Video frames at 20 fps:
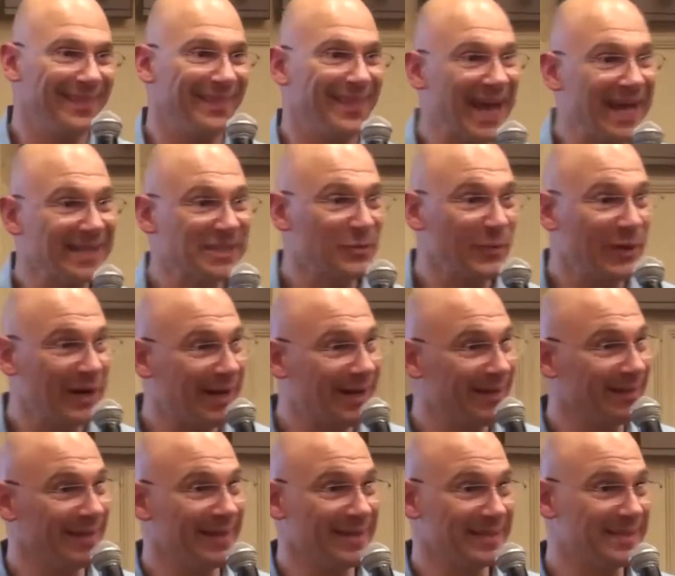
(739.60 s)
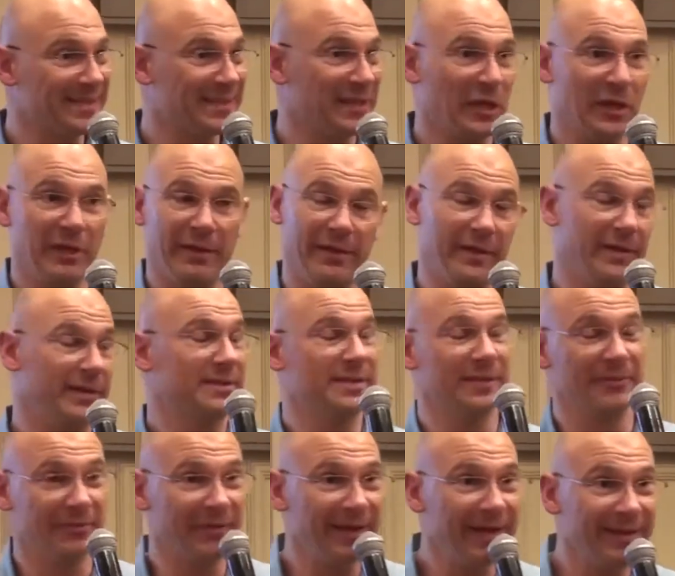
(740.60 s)
that's why a list
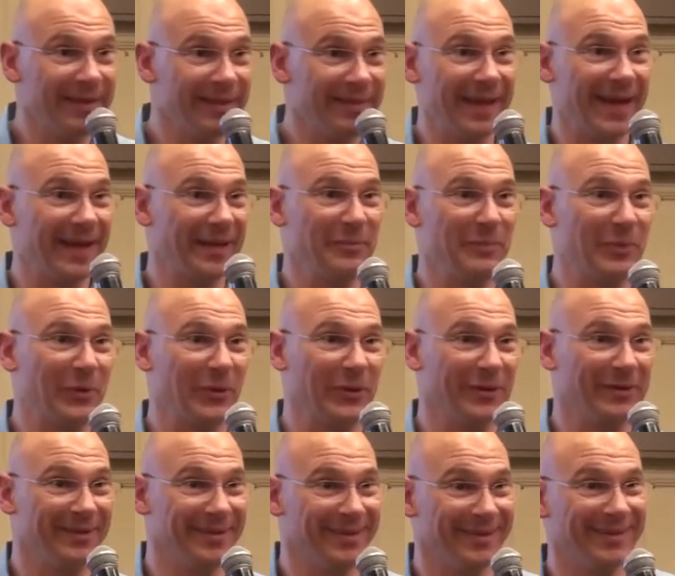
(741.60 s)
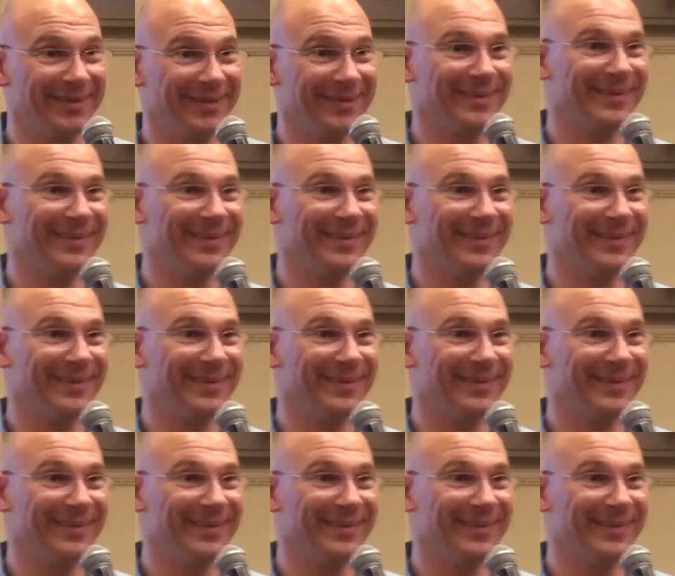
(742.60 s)
isn't really that important.